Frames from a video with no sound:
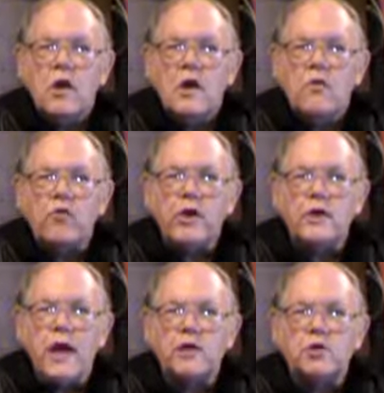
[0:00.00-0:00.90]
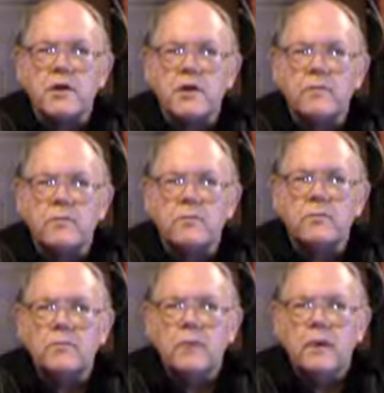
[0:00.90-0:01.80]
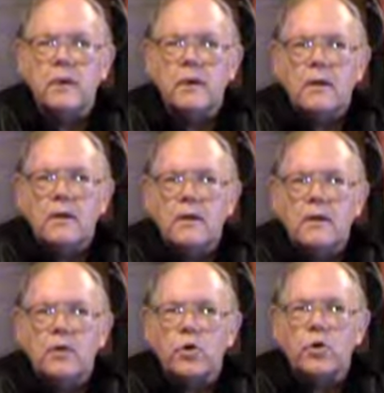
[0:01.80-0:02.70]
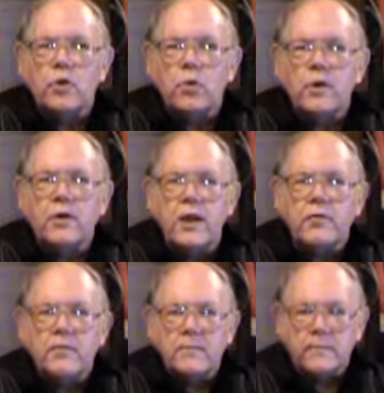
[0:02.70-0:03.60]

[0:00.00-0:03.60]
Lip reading: If we can actually learn to work together